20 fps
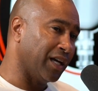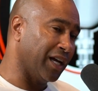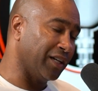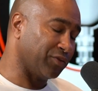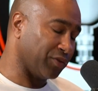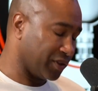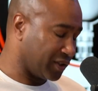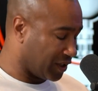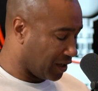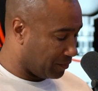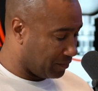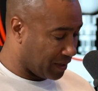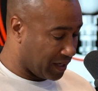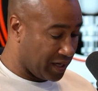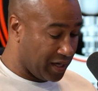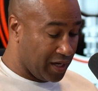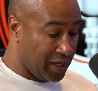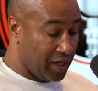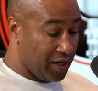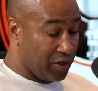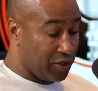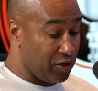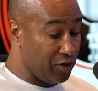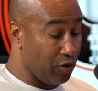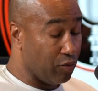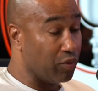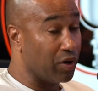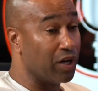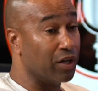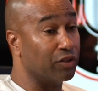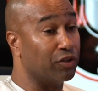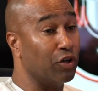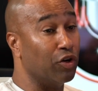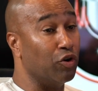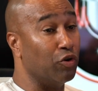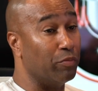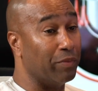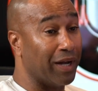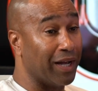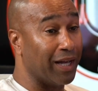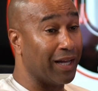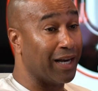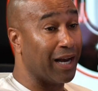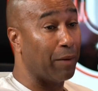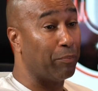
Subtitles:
That's what's up, man. You a real dude, man.